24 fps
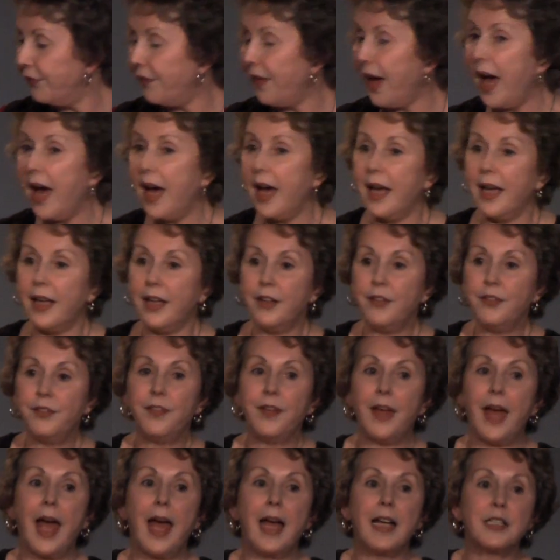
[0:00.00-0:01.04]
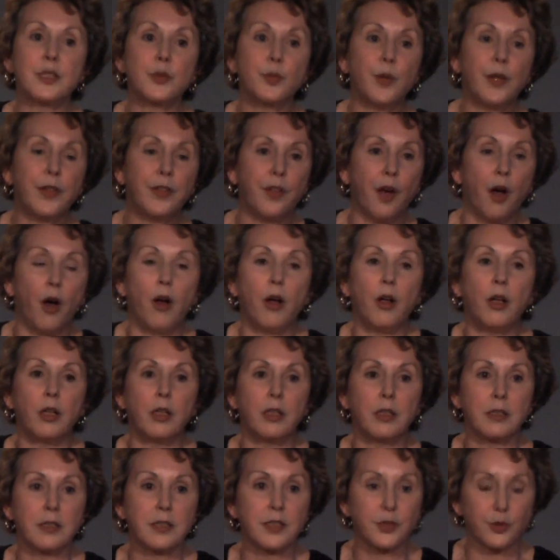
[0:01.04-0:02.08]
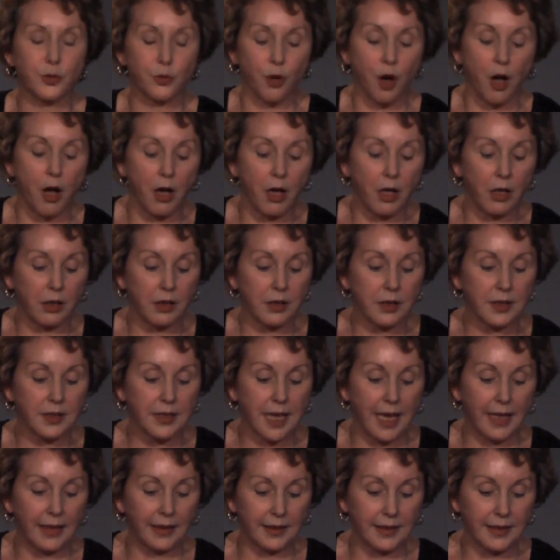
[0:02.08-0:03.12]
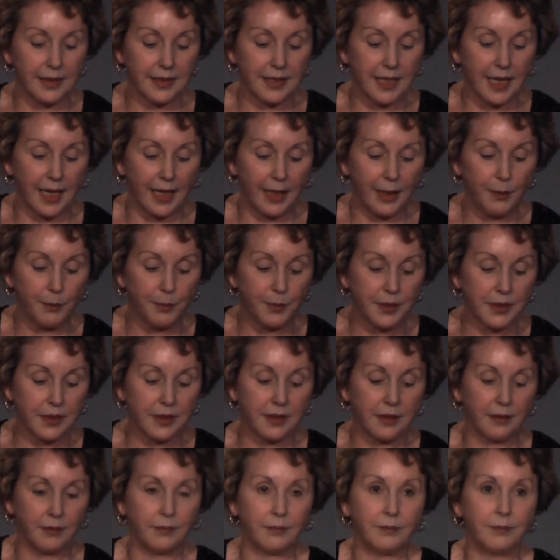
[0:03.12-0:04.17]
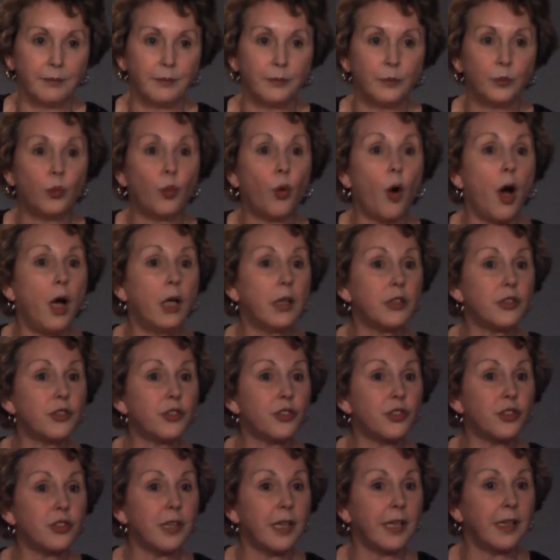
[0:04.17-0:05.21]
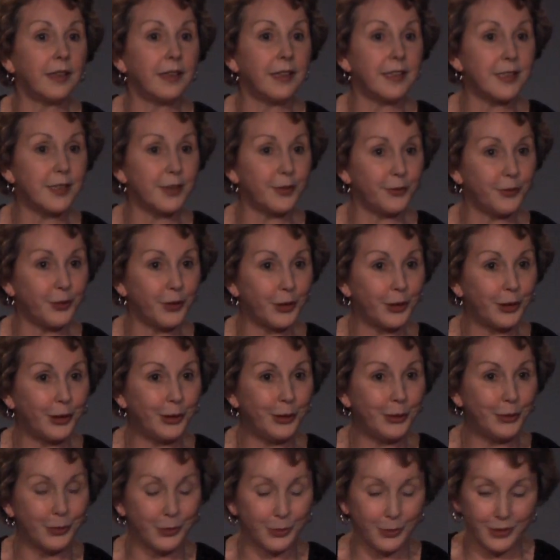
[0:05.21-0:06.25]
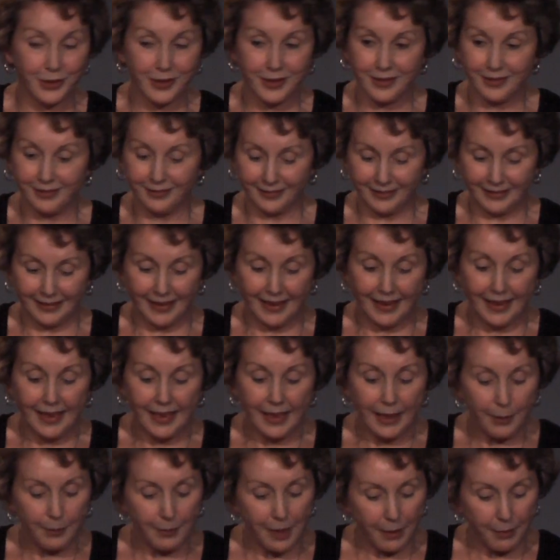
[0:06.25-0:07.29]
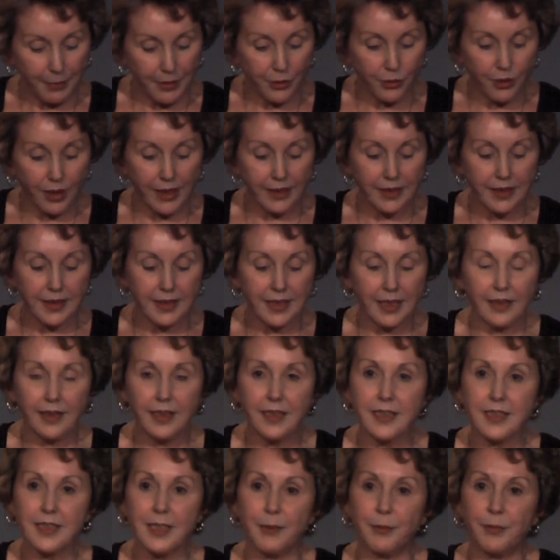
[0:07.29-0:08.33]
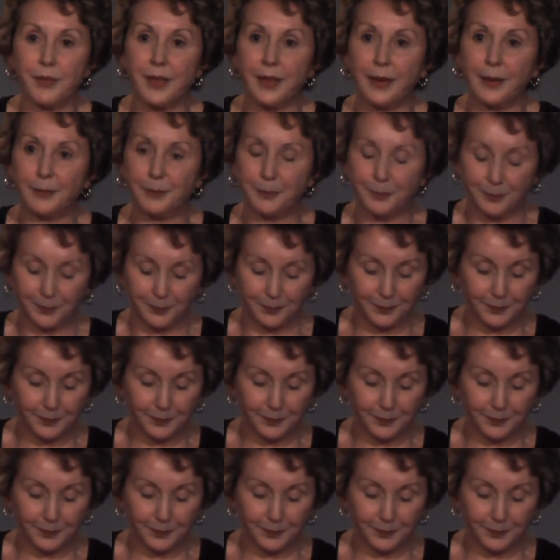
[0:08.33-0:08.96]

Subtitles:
5, as with all strong, silent types, watch and listen for clues. He may be trying to tell you something.